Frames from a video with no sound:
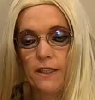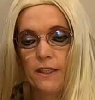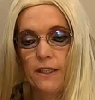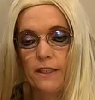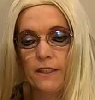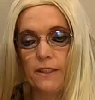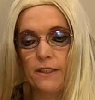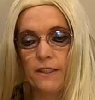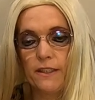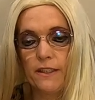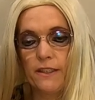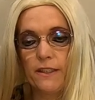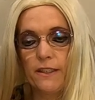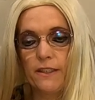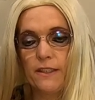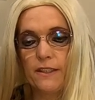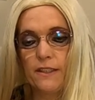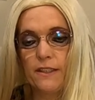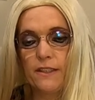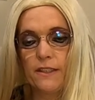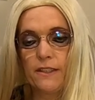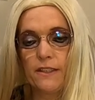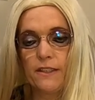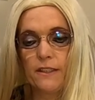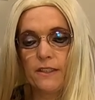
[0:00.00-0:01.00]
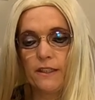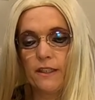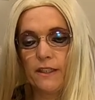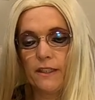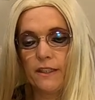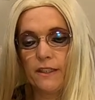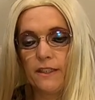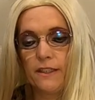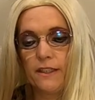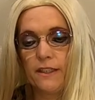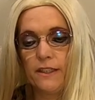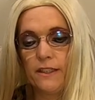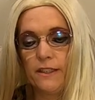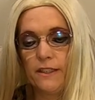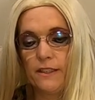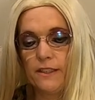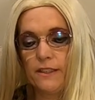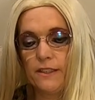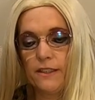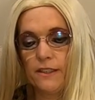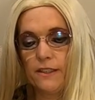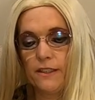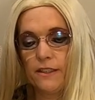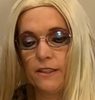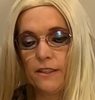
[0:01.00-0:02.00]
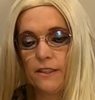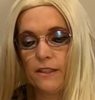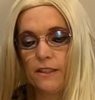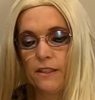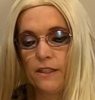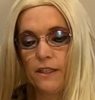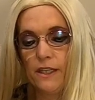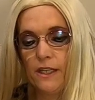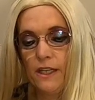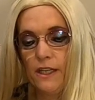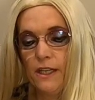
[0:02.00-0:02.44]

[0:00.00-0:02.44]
like this, like this.